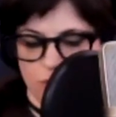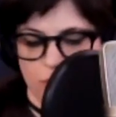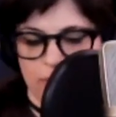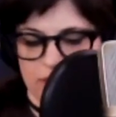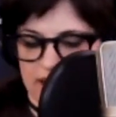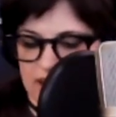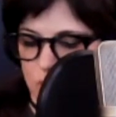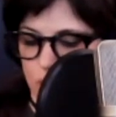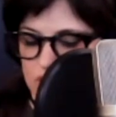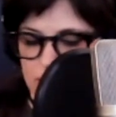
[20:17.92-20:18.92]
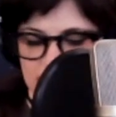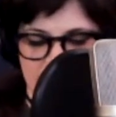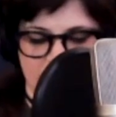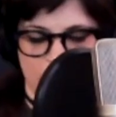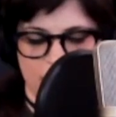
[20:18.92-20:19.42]
probably like it more than my
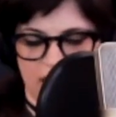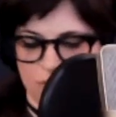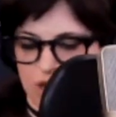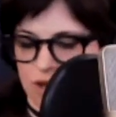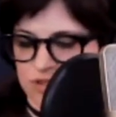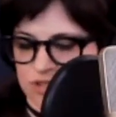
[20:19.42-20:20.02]
take on Animal House.